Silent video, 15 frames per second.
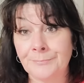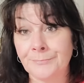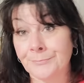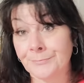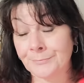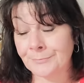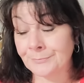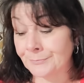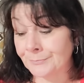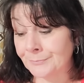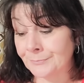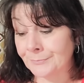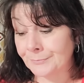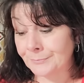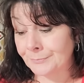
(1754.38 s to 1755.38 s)

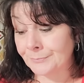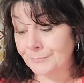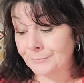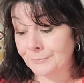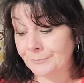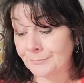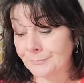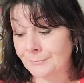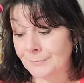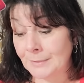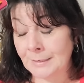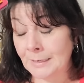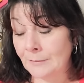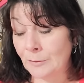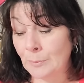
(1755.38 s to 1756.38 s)
Mm-hmm.
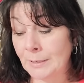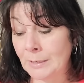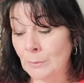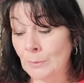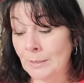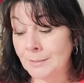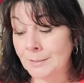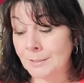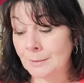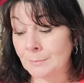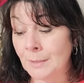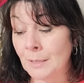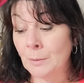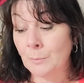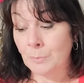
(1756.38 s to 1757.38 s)
Not everybody wants them,
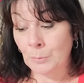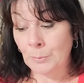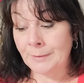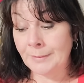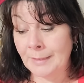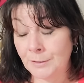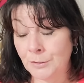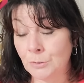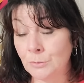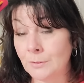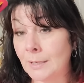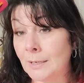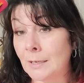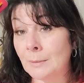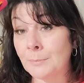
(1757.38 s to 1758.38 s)
but when they do,
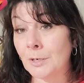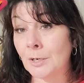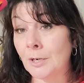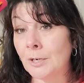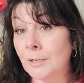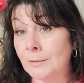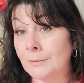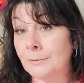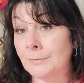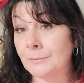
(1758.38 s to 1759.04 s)
they come to her.